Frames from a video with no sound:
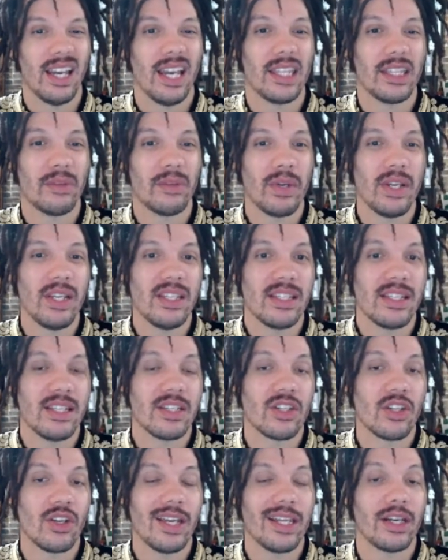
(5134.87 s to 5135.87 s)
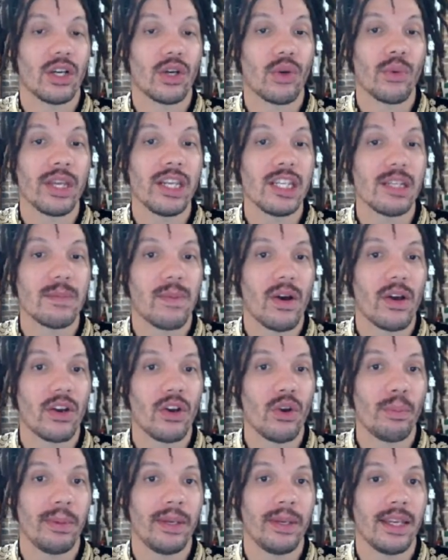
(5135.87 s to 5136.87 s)
And the reason is, in queen's
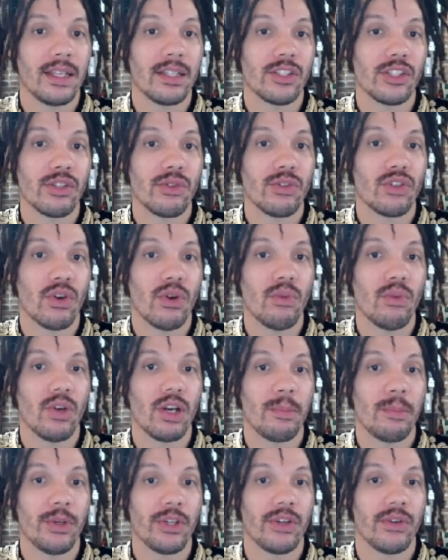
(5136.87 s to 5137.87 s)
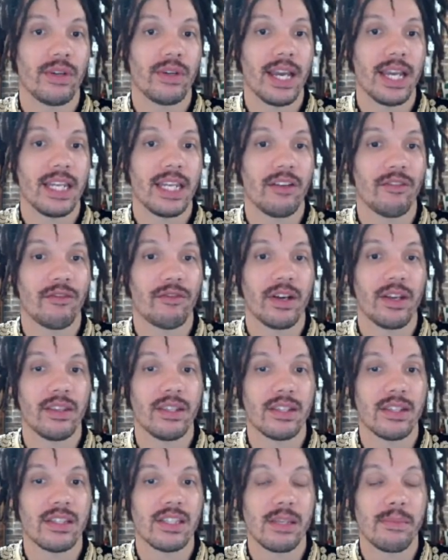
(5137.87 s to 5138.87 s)
pawn openings, you don't want to put your knight in front
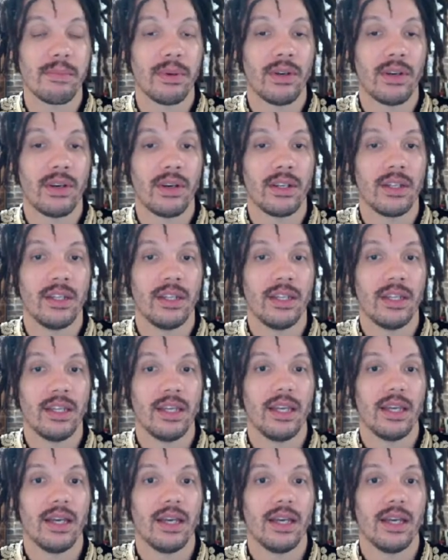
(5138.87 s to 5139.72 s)
of the c pawn.